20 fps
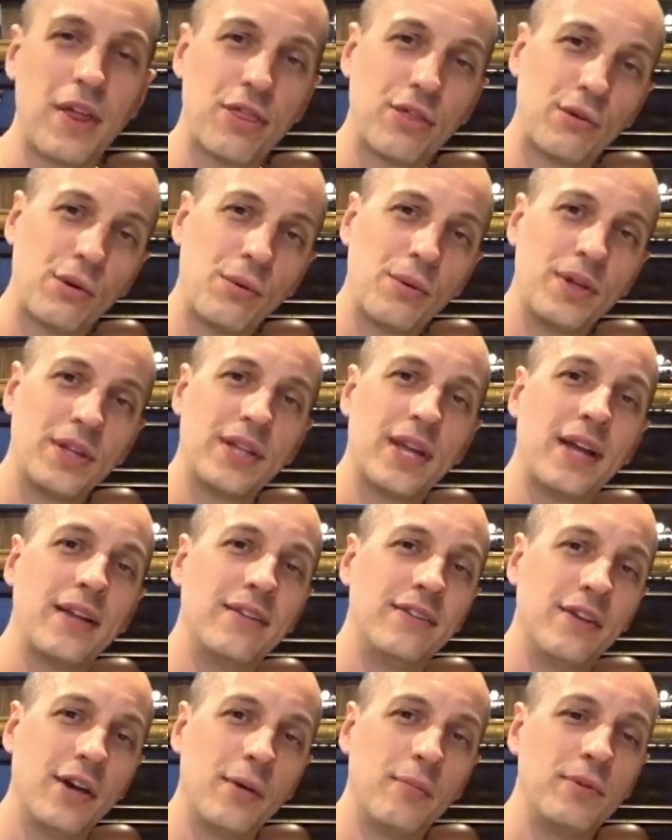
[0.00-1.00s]
throwing
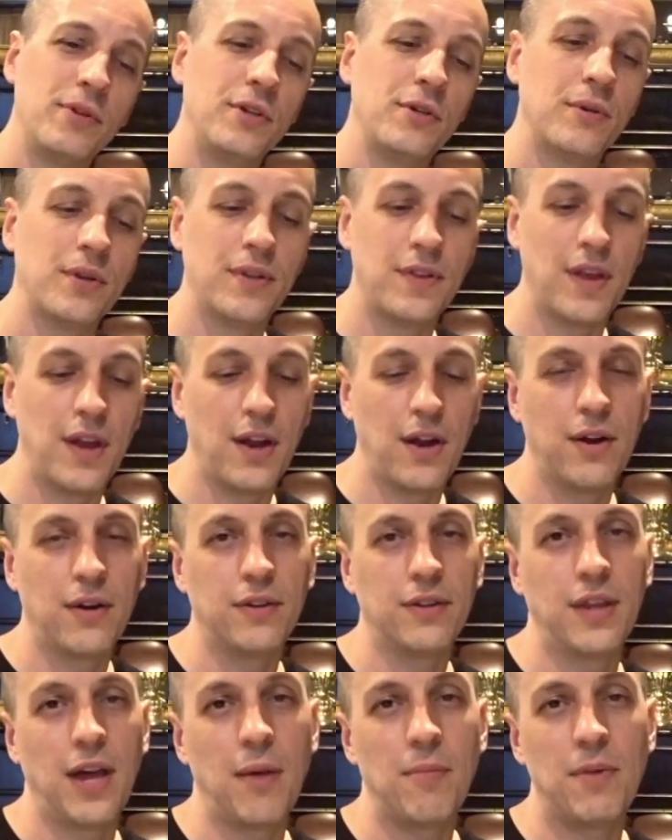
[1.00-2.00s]
that W in there,
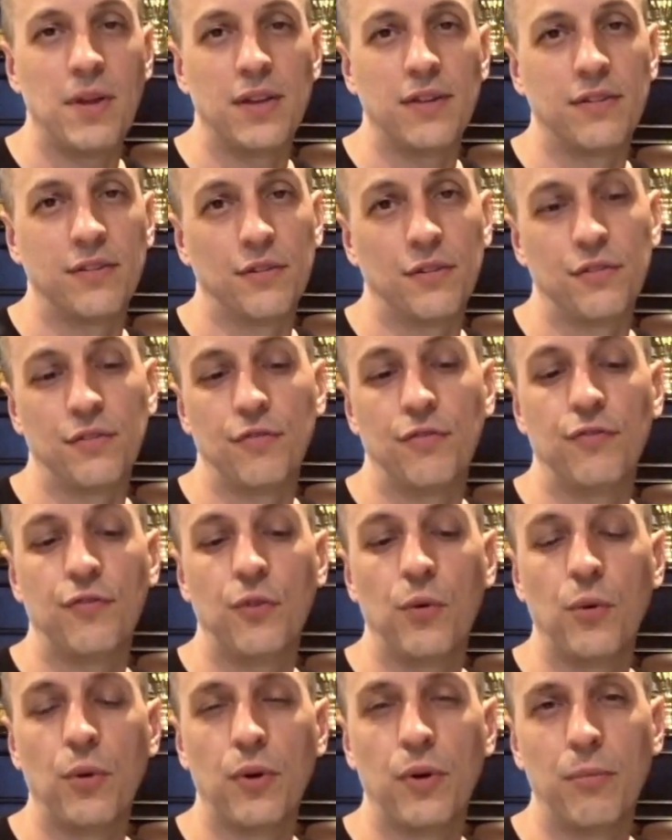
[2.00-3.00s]
that means there's
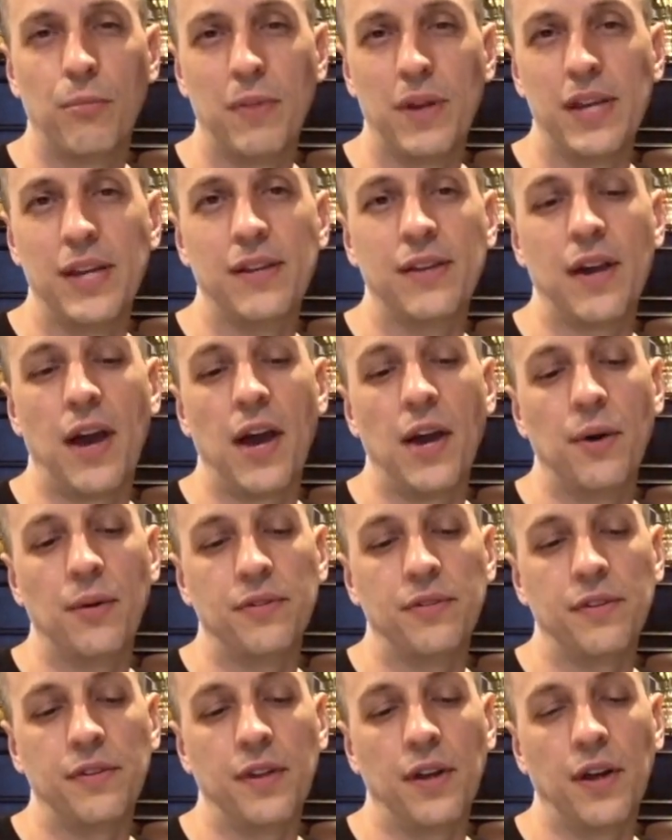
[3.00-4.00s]
four mini
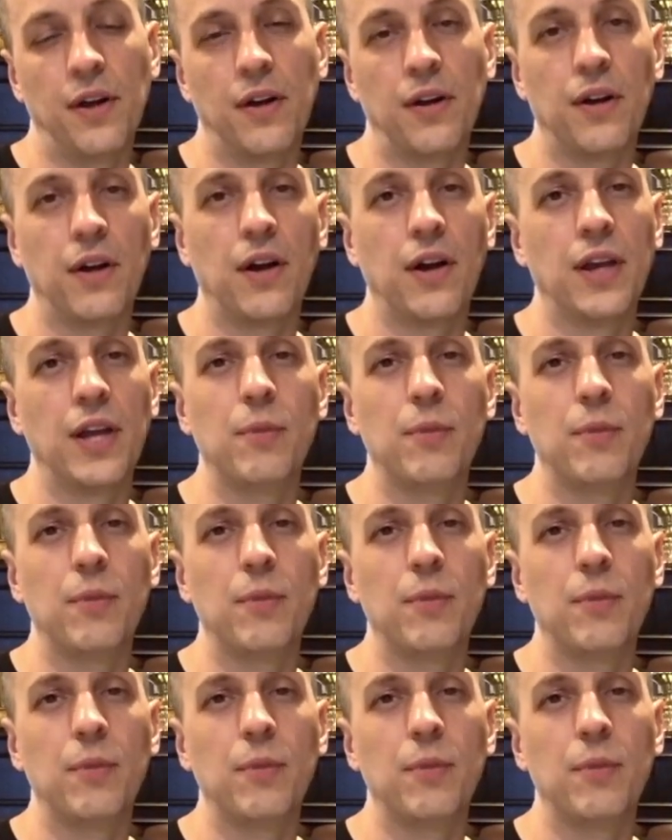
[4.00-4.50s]
diodes in there uh,